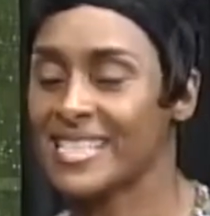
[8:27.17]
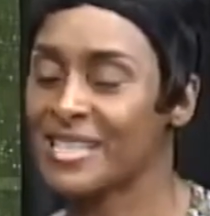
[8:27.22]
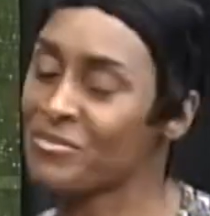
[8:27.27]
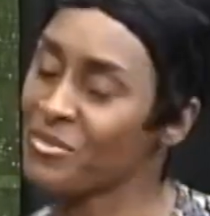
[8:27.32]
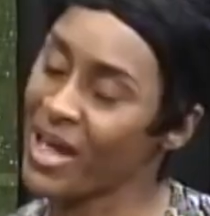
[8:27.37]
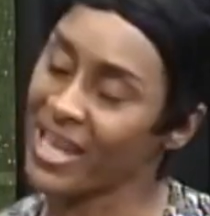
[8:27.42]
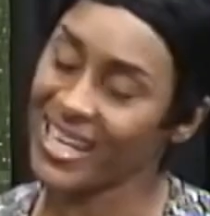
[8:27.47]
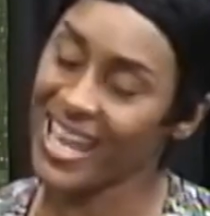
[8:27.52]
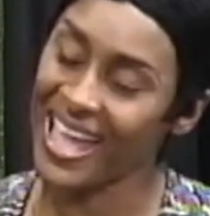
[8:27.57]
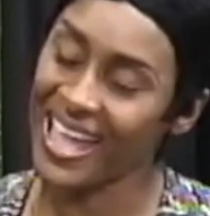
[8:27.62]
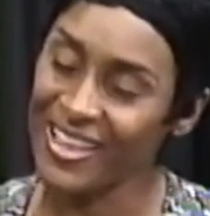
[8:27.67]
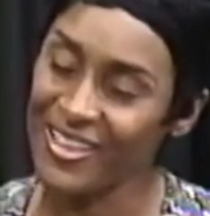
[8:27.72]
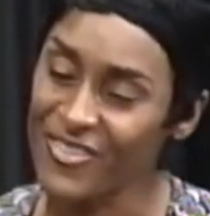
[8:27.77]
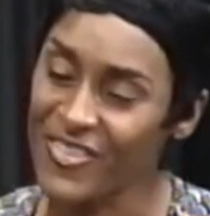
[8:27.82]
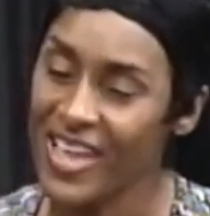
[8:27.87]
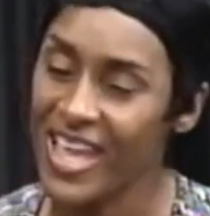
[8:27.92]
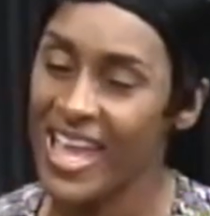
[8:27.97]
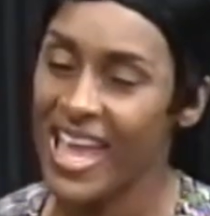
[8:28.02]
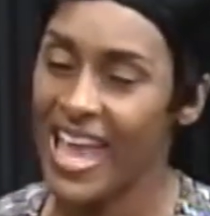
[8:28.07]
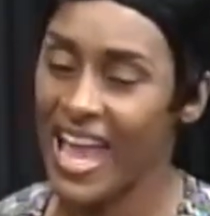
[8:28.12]
in my life
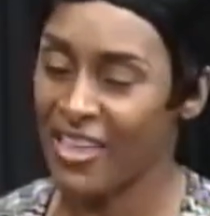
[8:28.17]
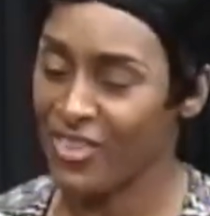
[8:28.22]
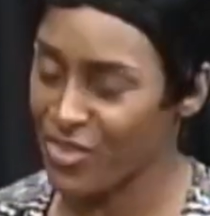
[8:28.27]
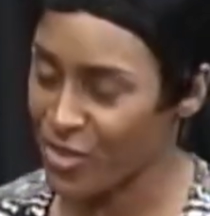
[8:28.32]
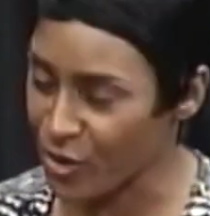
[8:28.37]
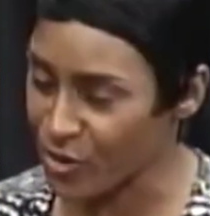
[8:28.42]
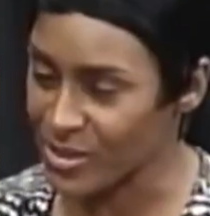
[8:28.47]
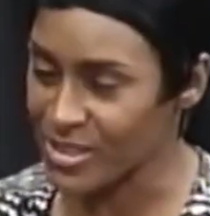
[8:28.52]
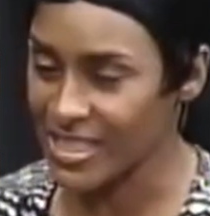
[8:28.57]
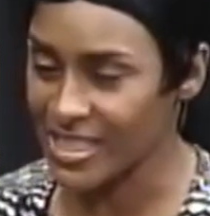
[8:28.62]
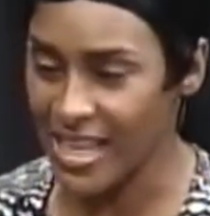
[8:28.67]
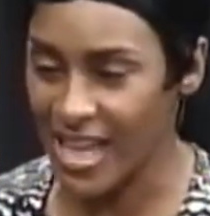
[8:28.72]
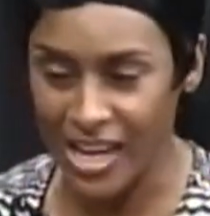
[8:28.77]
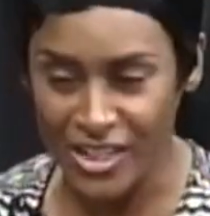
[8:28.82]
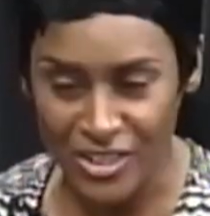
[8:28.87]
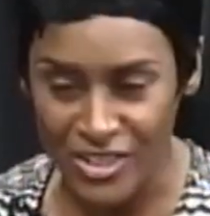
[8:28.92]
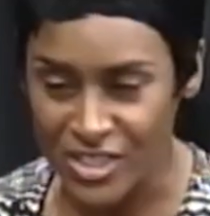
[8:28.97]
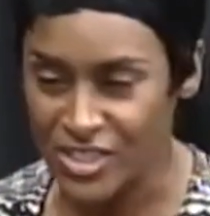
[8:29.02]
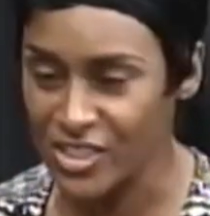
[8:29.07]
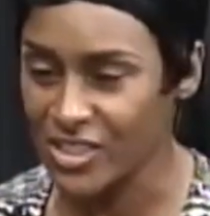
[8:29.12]
at 13. I
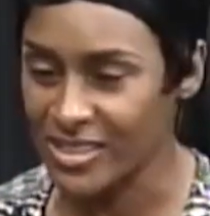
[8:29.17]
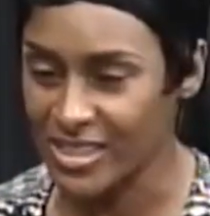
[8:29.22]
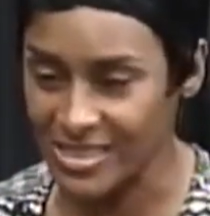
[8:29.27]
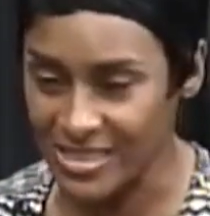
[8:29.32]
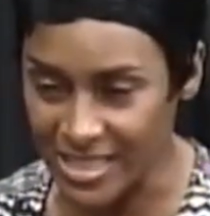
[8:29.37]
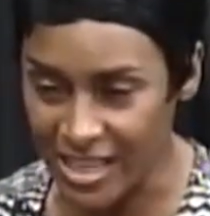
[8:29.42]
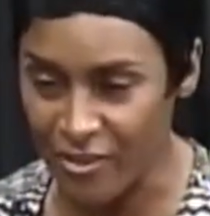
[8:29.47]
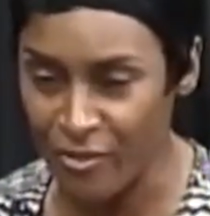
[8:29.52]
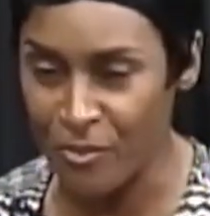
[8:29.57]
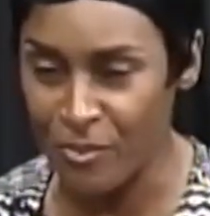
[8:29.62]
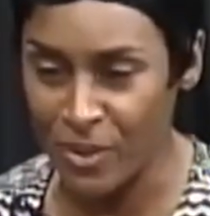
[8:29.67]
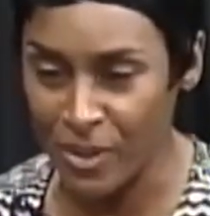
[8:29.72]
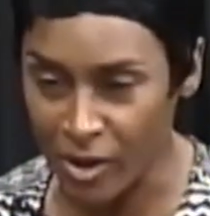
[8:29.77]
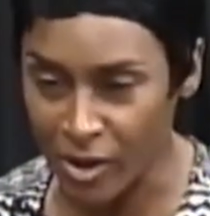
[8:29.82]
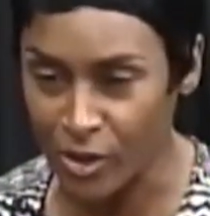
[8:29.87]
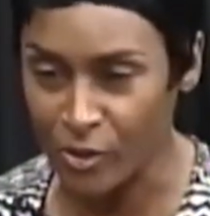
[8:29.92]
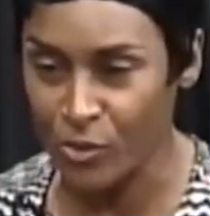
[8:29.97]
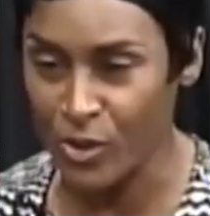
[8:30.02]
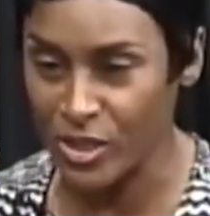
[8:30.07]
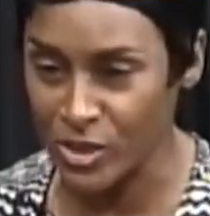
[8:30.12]
understood the death,
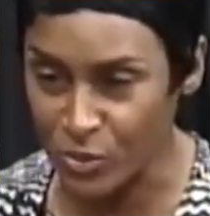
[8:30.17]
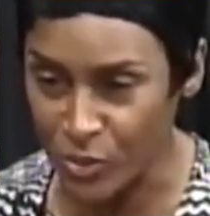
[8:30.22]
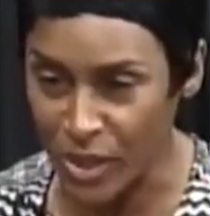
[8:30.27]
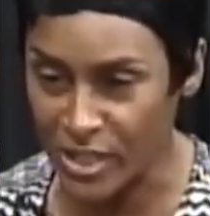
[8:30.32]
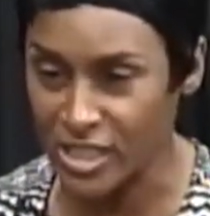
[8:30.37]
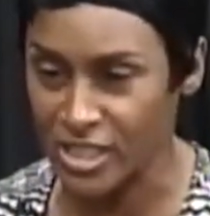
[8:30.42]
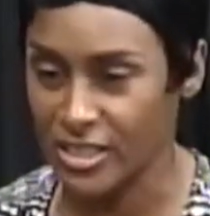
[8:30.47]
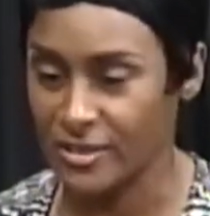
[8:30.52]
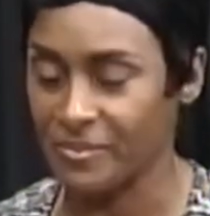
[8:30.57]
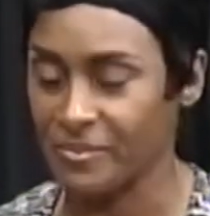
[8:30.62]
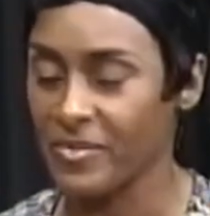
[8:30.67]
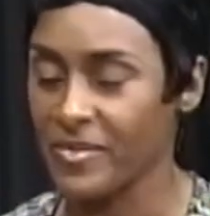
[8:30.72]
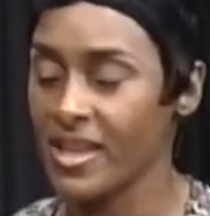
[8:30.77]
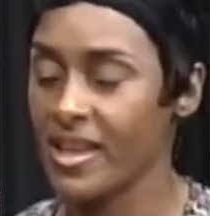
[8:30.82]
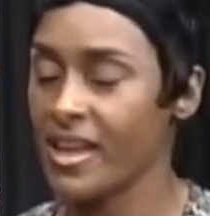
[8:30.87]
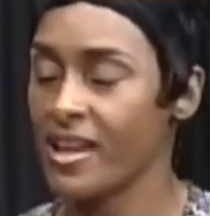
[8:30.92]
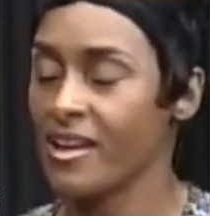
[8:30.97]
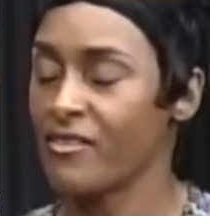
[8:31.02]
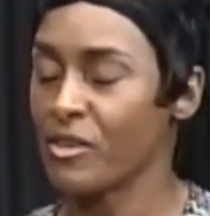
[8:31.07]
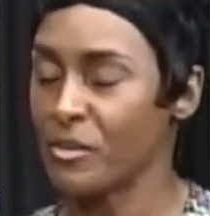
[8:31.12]
burial, and resurrection
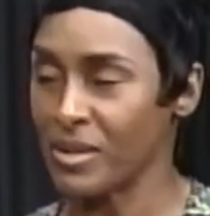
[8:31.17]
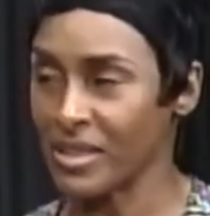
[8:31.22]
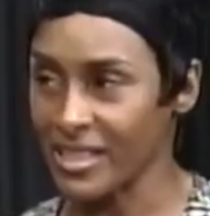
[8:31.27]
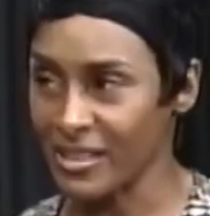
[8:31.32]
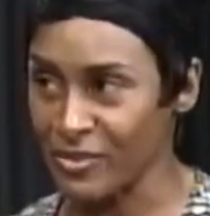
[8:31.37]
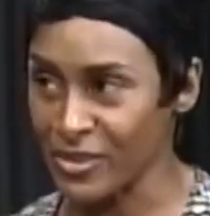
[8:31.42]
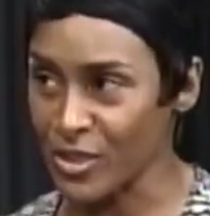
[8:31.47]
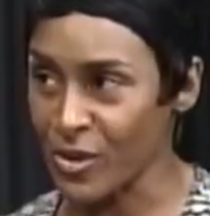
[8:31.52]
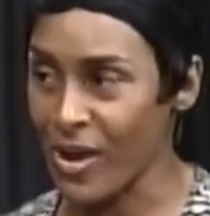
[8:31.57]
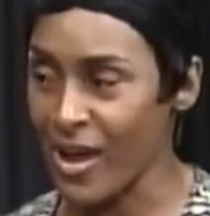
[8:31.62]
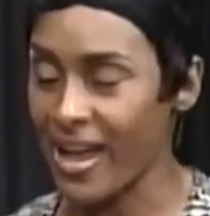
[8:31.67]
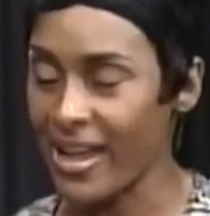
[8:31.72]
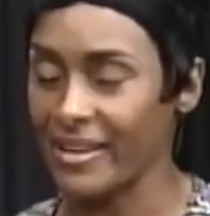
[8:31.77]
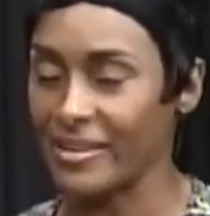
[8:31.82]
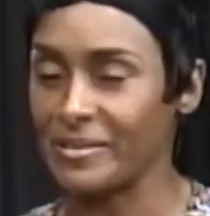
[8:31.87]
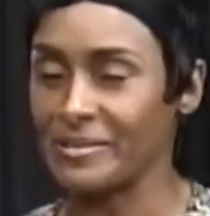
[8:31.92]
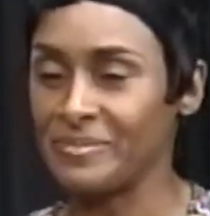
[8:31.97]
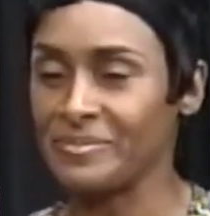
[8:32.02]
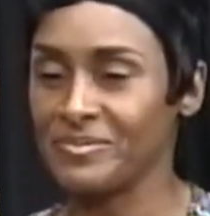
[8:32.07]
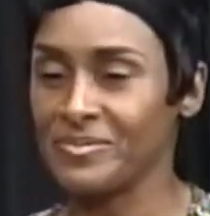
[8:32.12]
from Cleveland, Ohio.
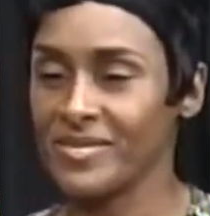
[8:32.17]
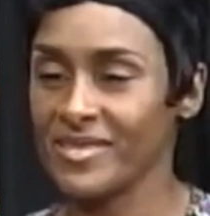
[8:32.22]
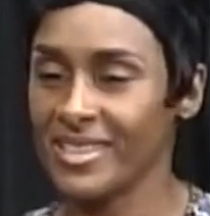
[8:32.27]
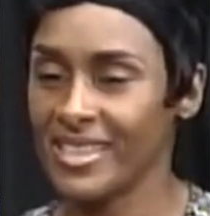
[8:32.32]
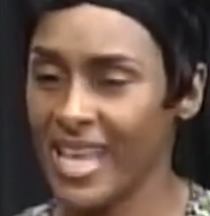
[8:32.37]
Okay.